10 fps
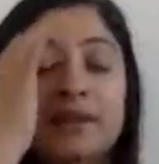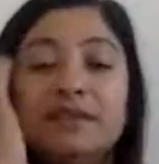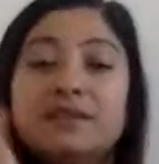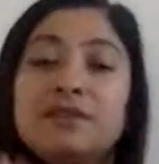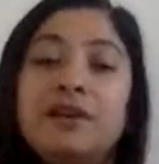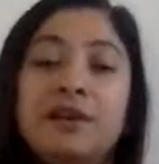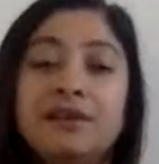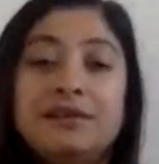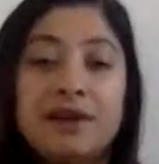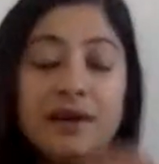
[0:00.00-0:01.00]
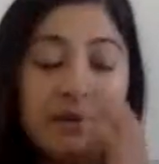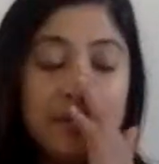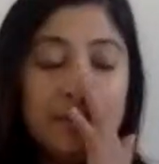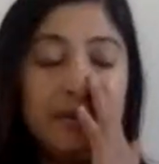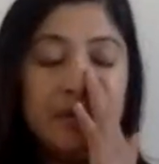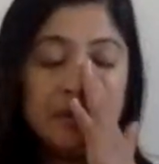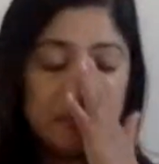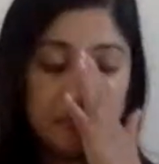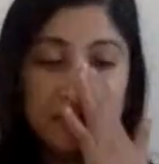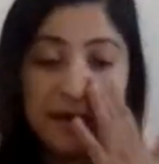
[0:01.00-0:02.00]
let's start our
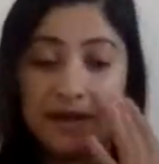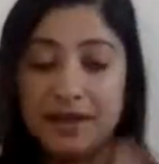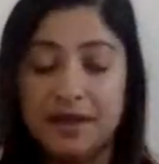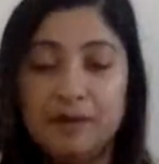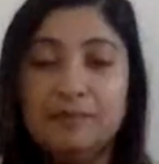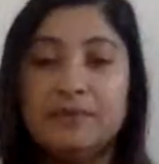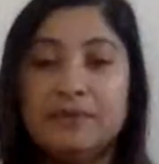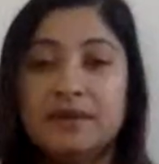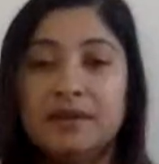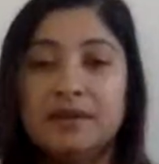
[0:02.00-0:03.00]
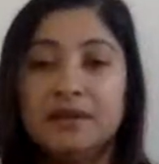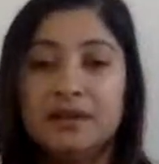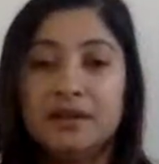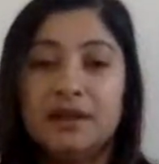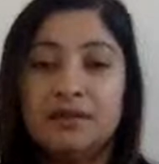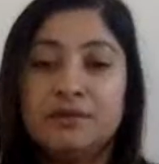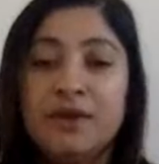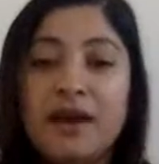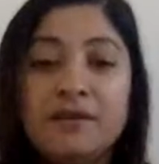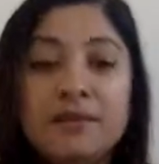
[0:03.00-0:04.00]
pranayam.
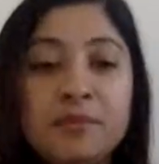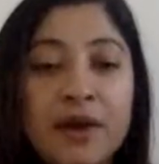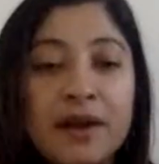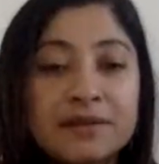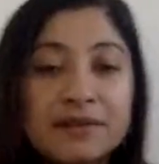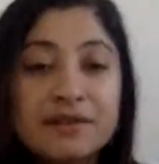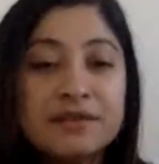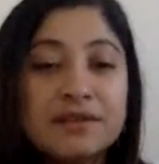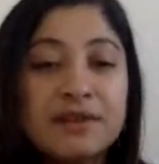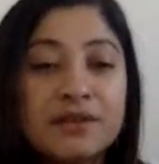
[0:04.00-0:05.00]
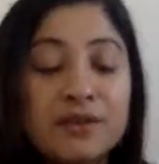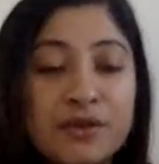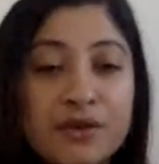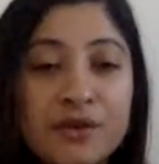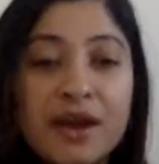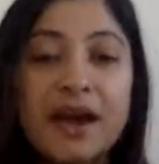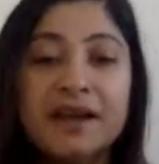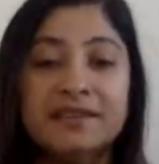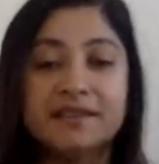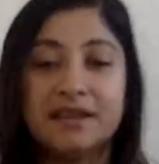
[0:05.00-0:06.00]
If you haven't practiced your yoga
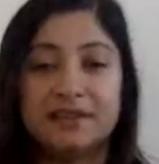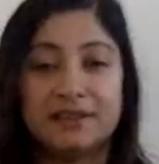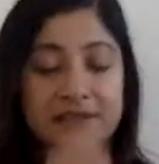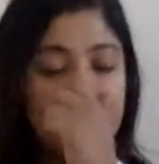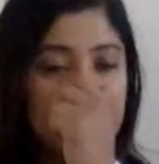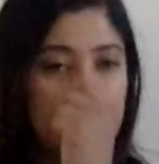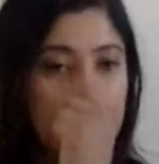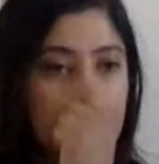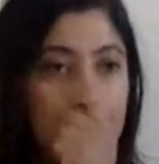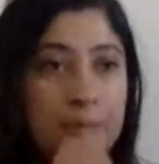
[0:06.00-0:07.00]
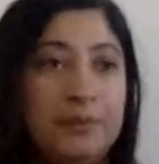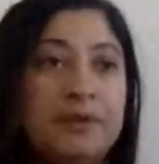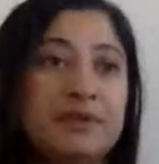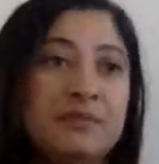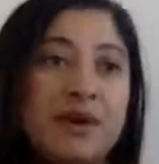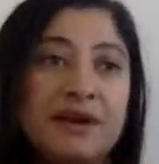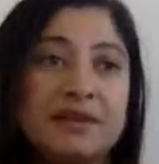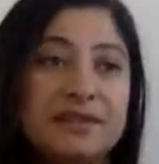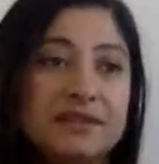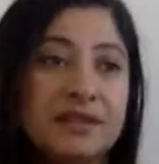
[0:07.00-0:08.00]
asana today, please
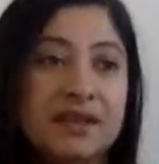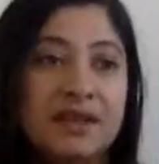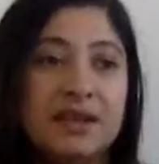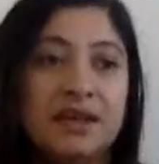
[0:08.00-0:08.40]
practice